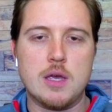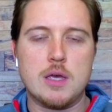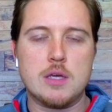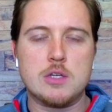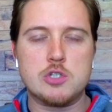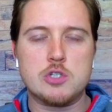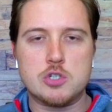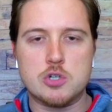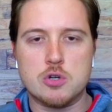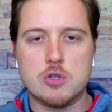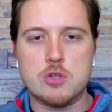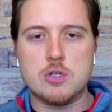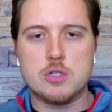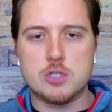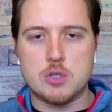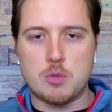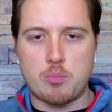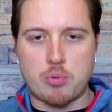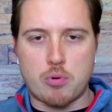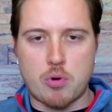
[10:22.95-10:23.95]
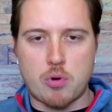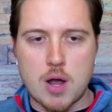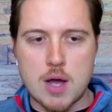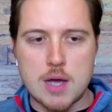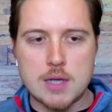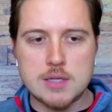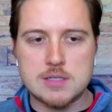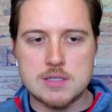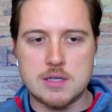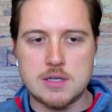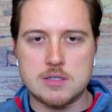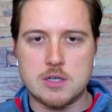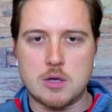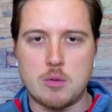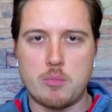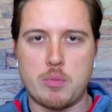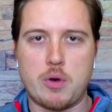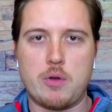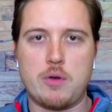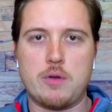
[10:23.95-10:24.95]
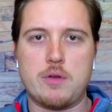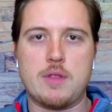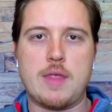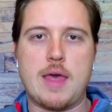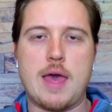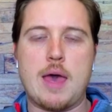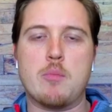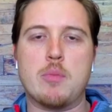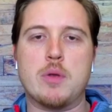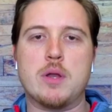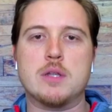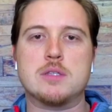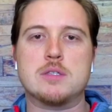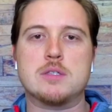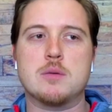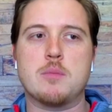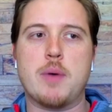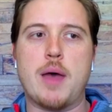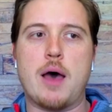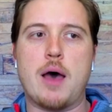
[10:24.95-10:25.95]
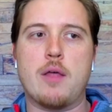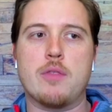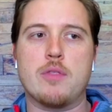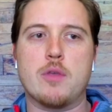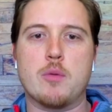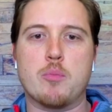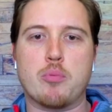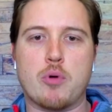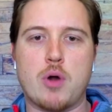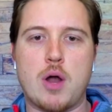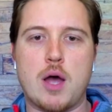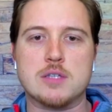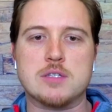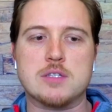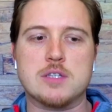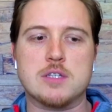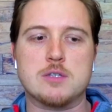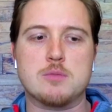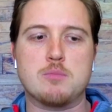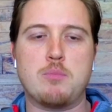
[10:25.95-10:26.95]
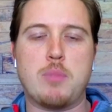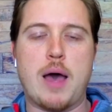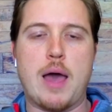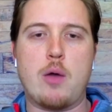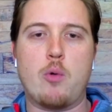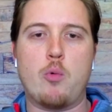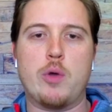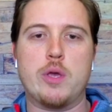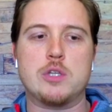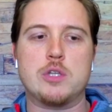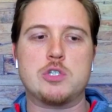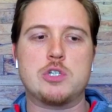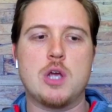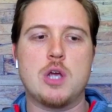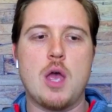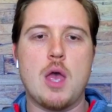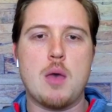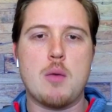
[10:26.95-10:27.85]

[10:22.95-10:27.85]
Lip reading: Sure, there's a process component to that, but it's about the process by which